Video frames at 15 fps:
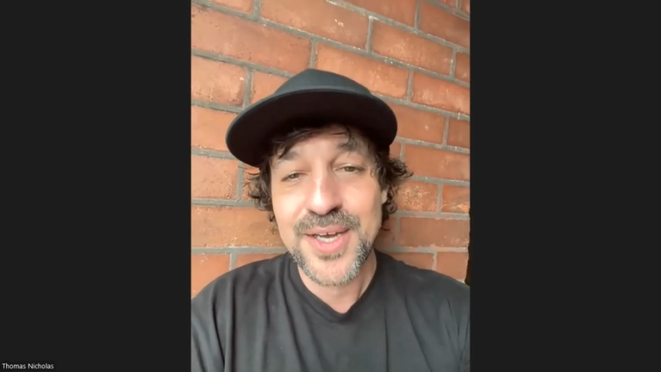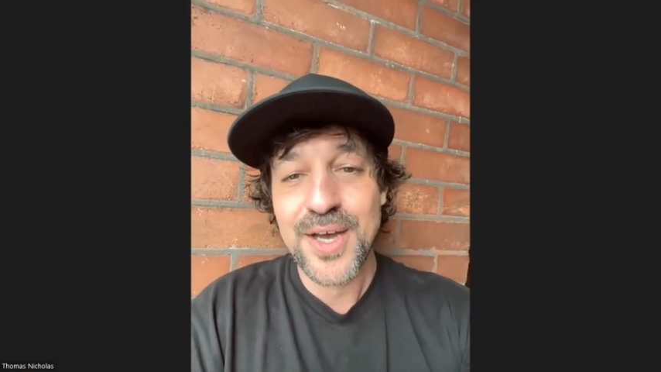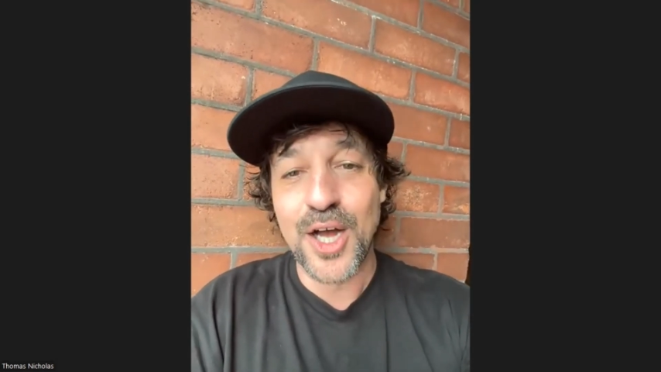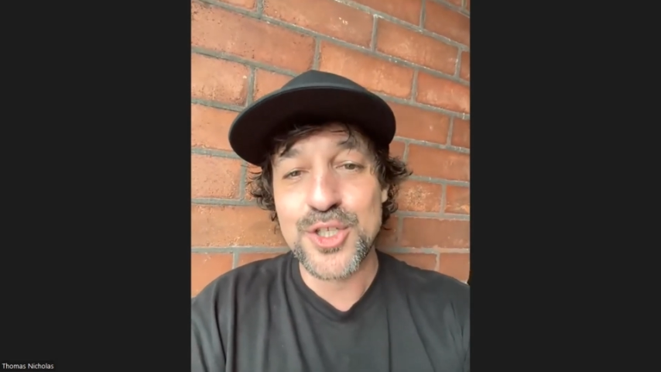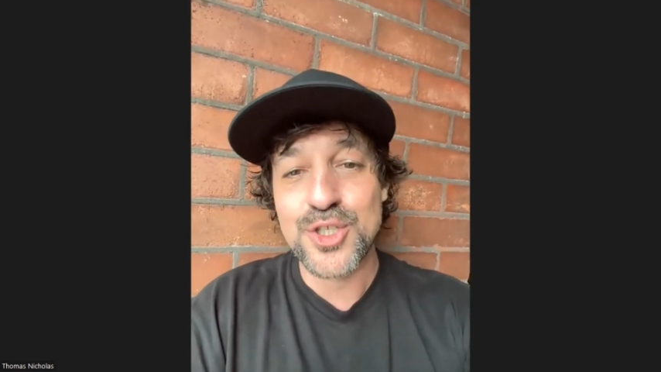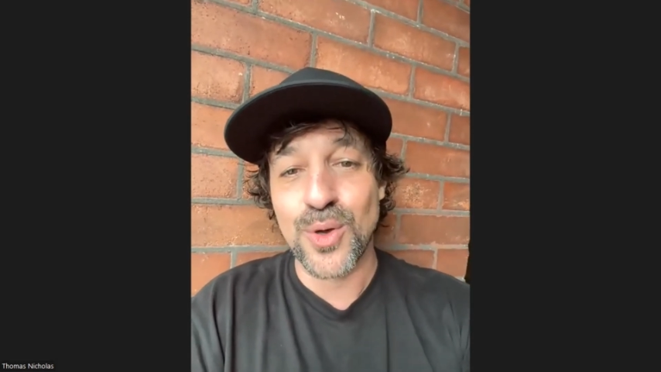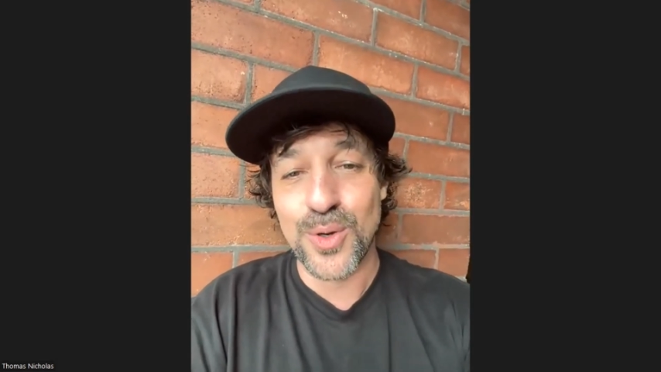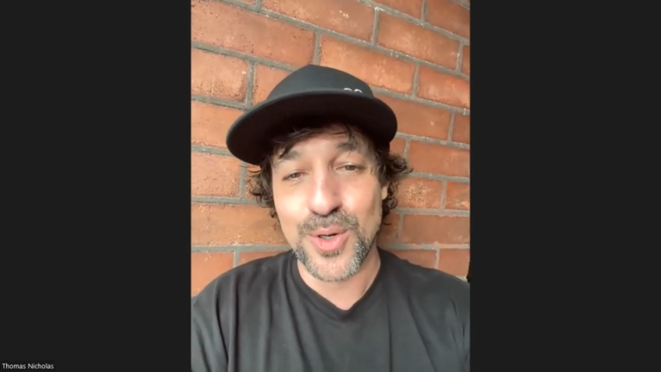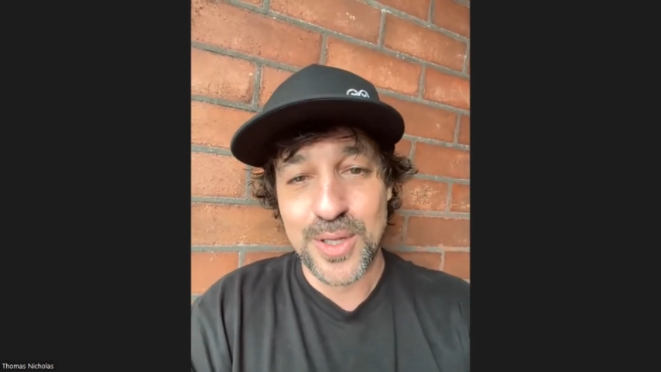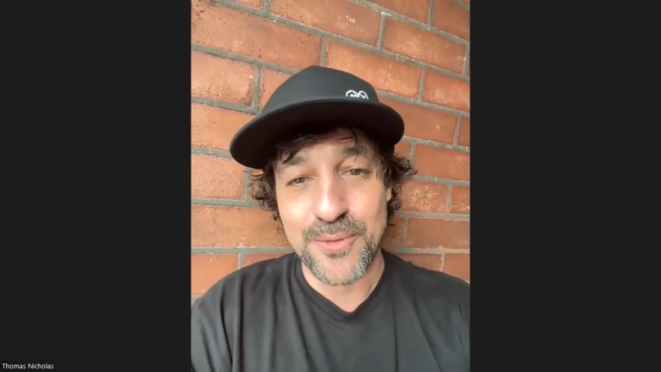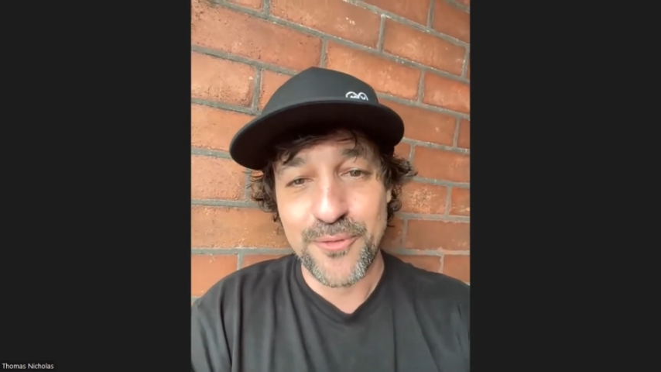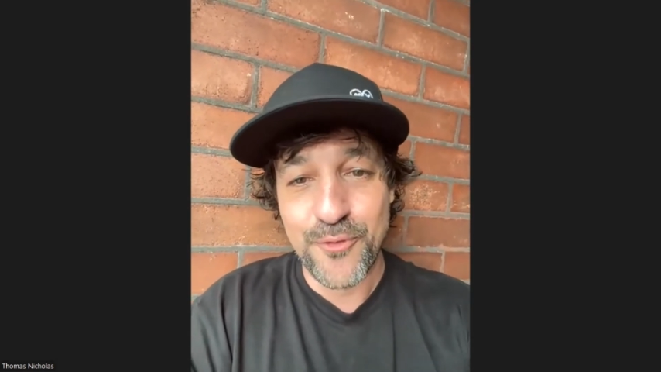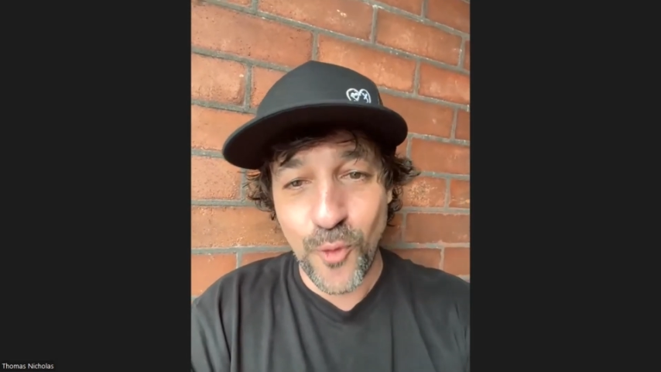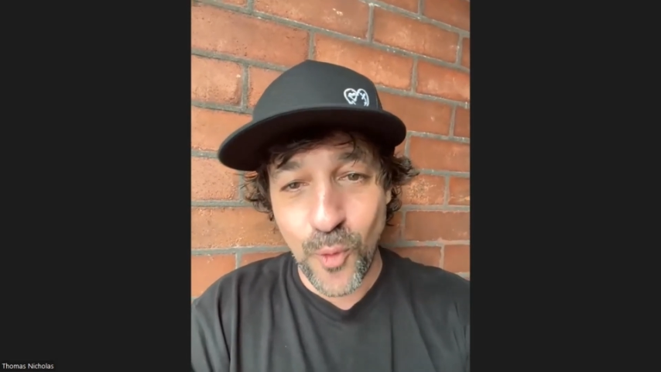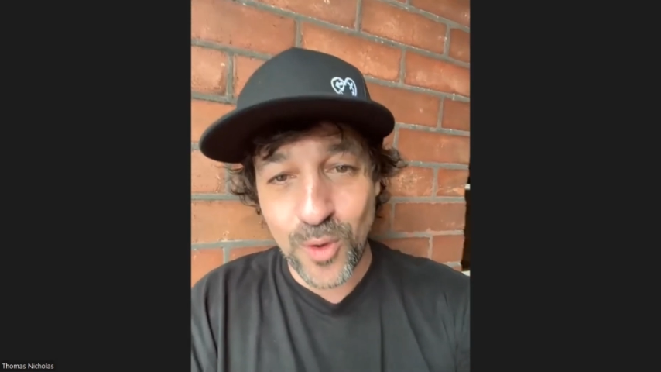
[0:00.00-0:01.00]
a total
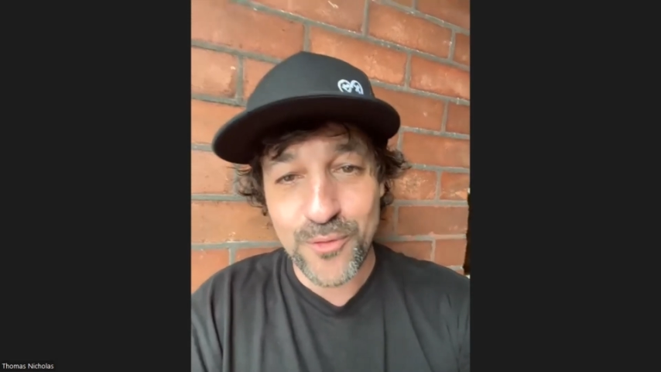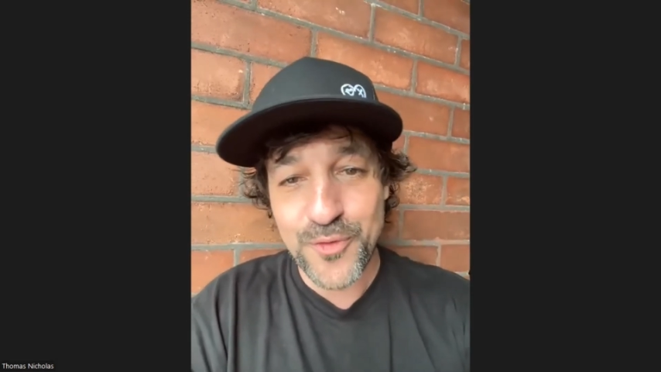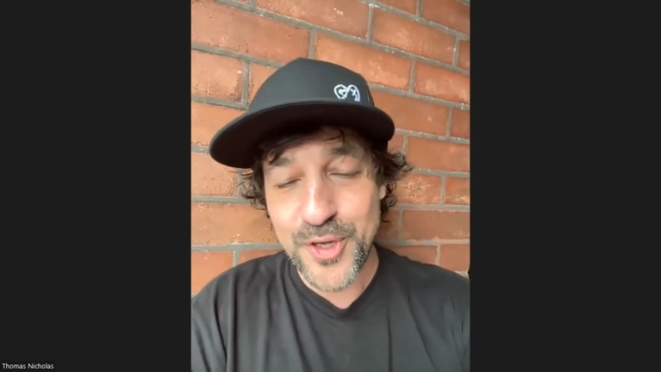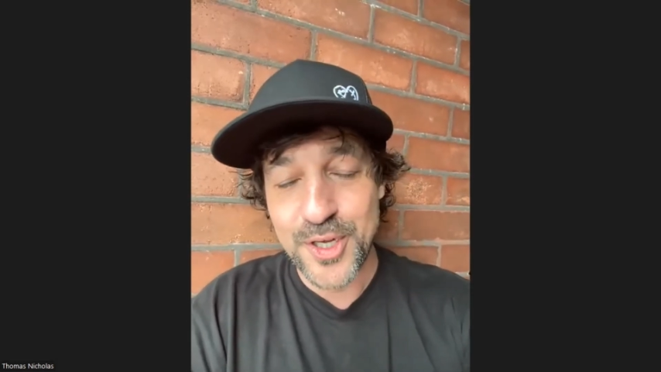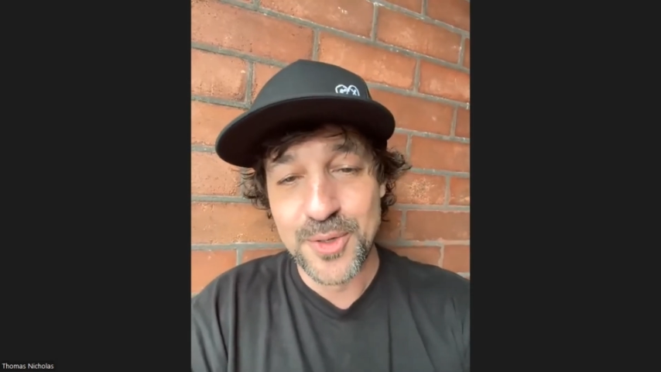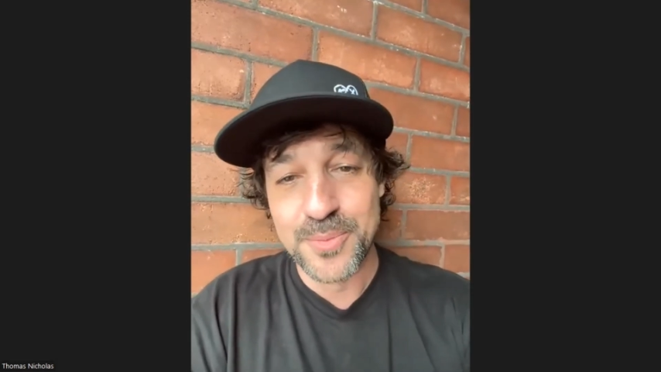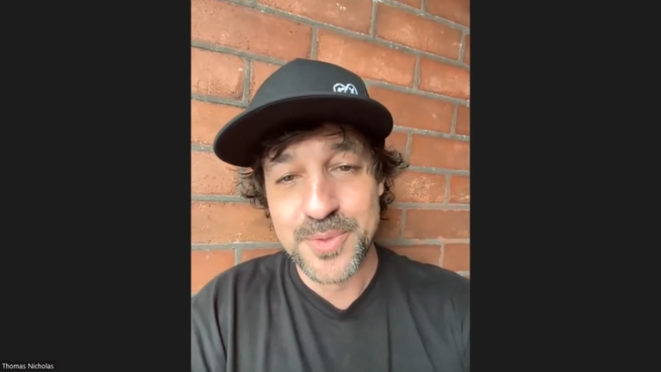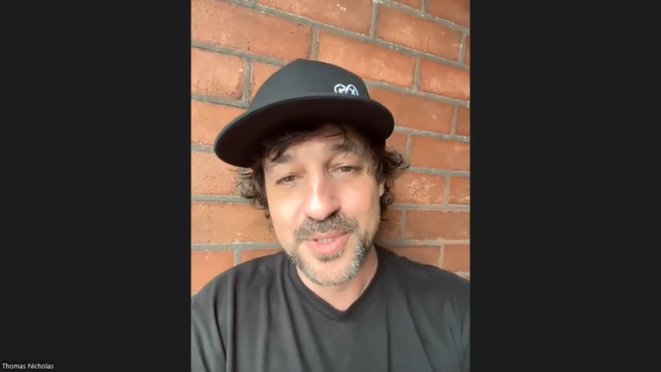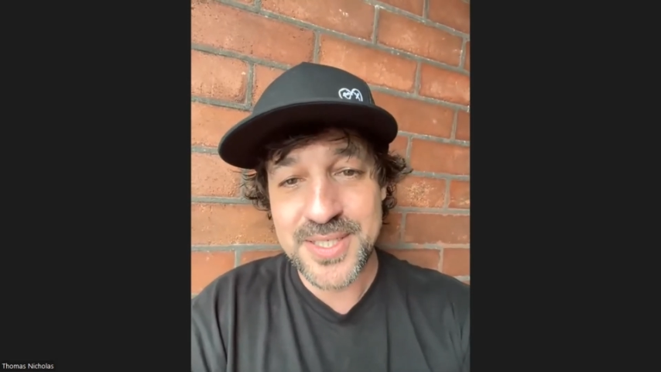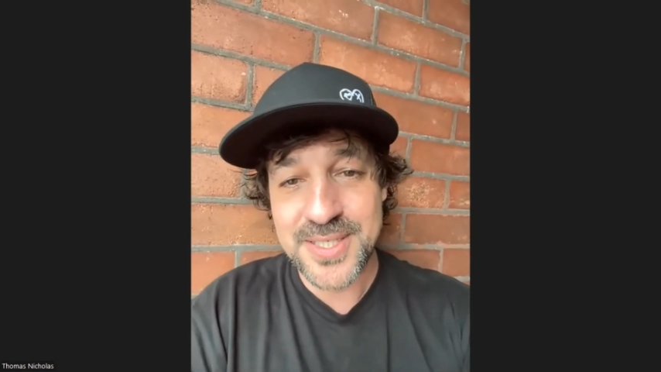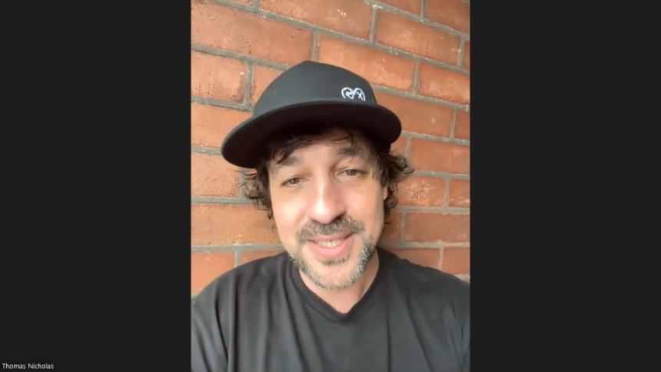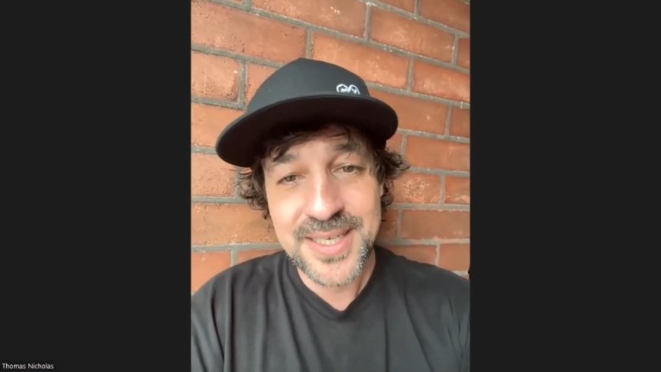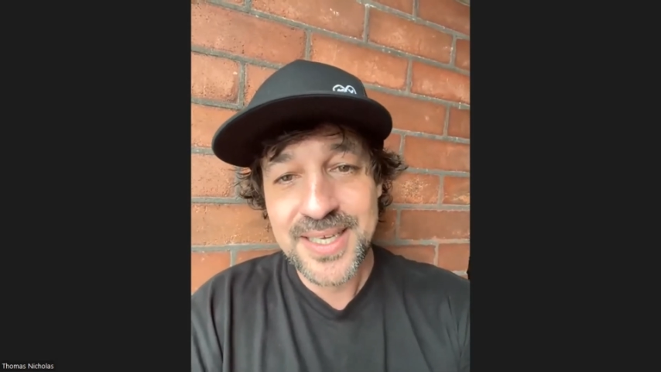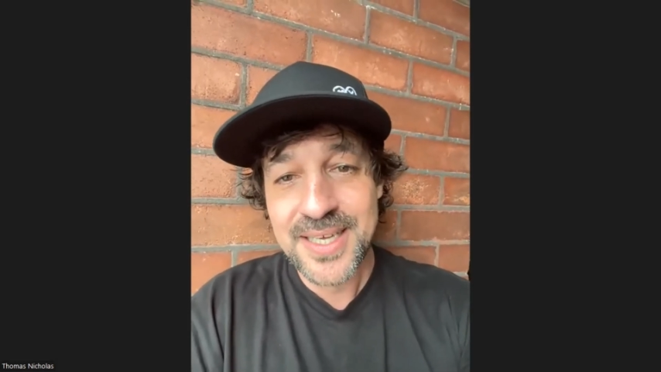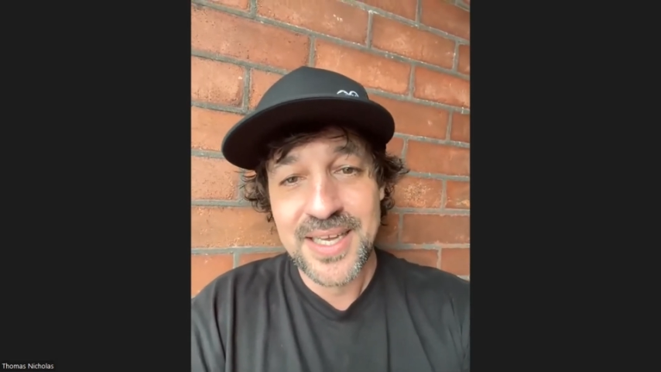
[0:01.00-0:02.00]
of 4 films.
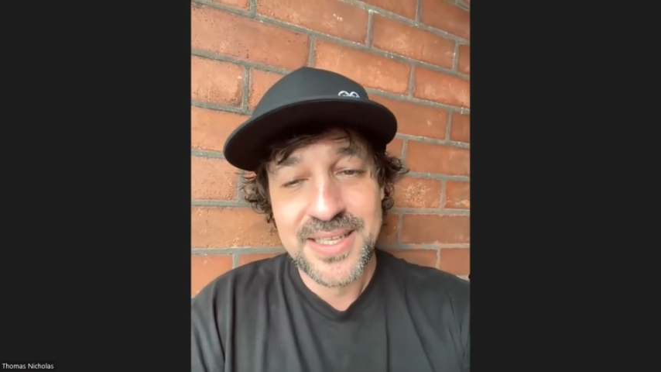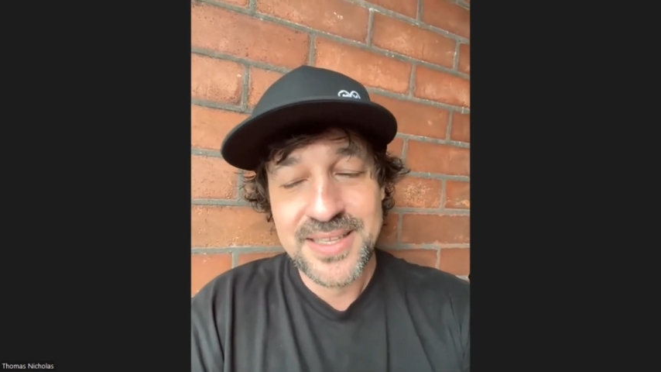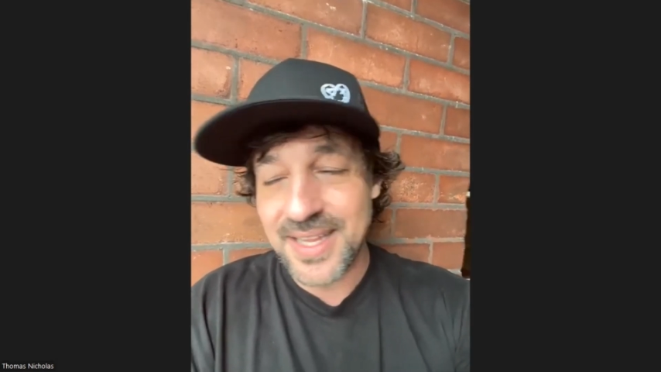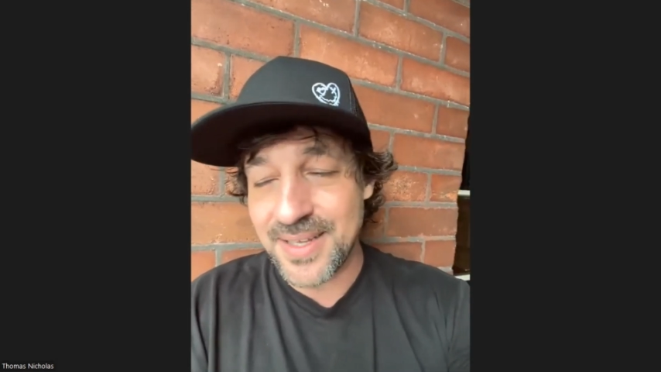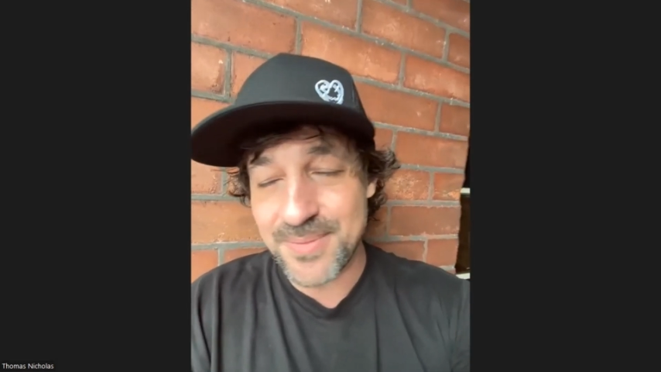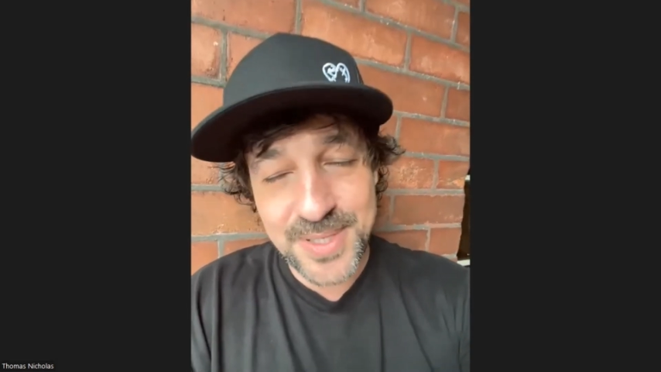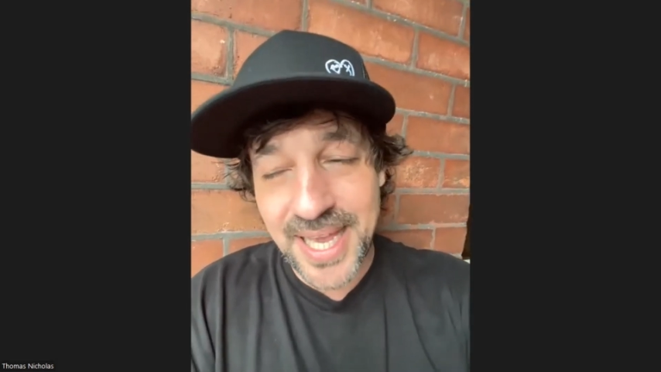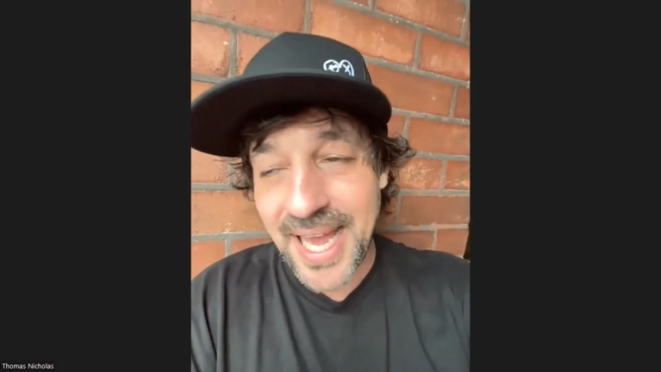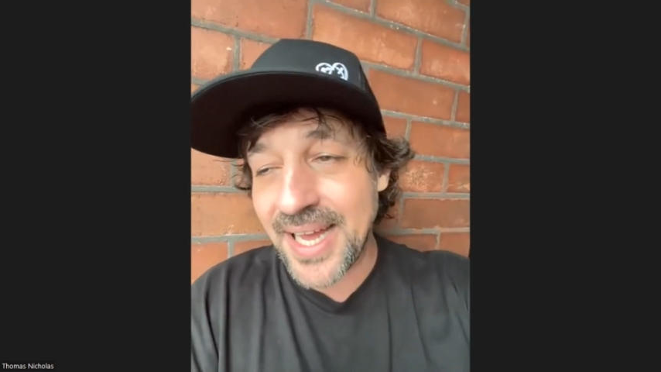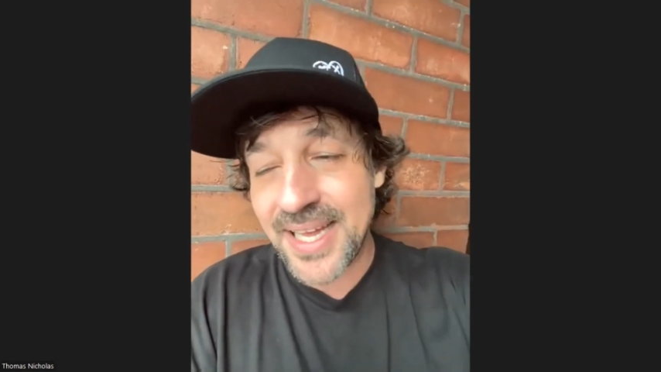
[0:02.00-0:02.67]
Yeah,